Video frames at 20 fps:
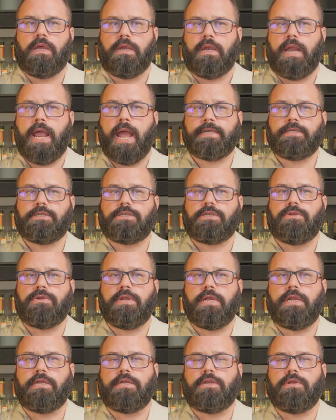Next, you
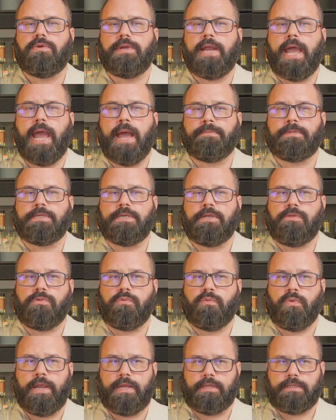need to do an absinthe
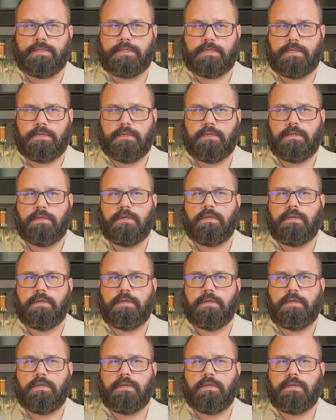rinse.